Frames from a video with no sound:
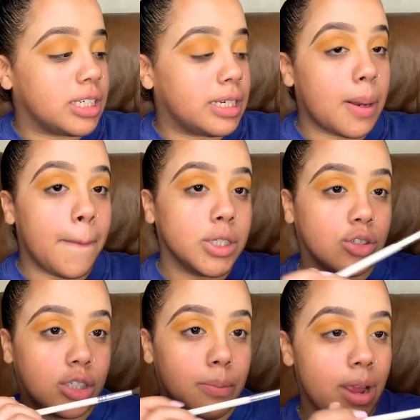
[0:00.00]
in
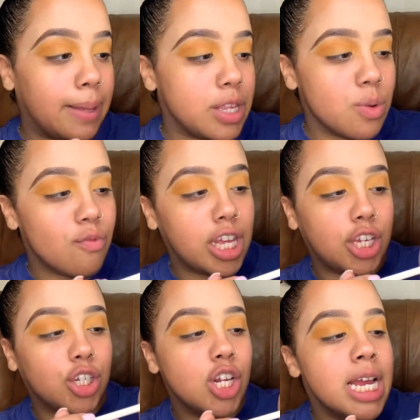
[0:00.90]
Patricia Bright, this one right
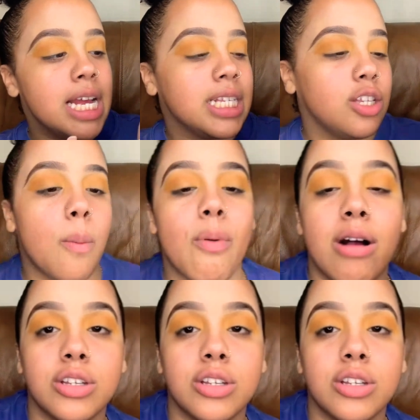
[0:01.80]
here, it's a little brown little